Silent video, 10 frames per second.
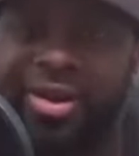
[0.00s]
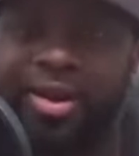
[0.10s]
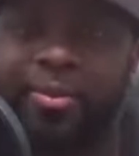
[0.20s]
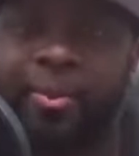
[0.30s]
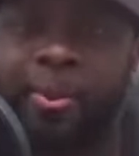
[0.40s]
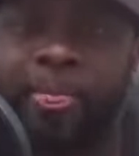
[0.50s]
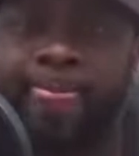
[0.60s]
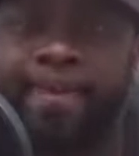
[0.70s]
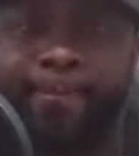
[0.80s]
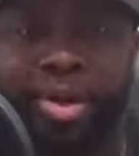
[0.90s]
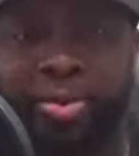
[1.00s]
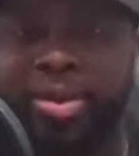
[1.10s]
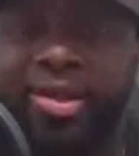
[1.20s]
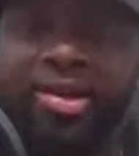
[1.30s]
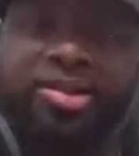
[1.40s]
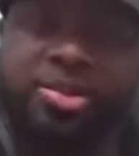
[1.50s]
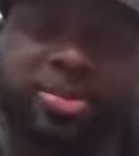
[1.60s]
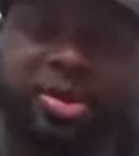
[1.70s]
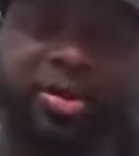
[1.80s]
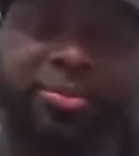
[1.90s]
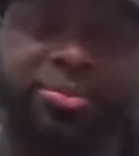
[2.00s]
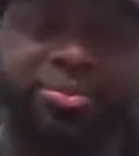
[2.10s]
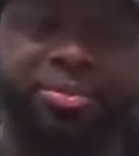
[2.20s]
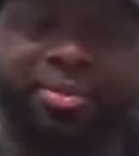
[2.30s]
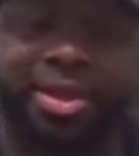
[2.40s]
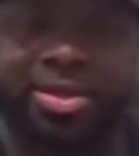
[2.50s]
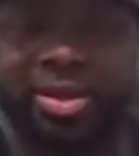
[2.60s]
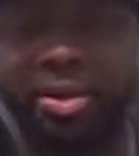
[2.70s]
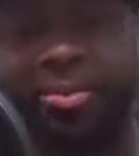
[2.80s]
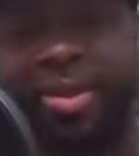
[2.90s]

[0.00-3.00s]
than that. But we love the sport. And so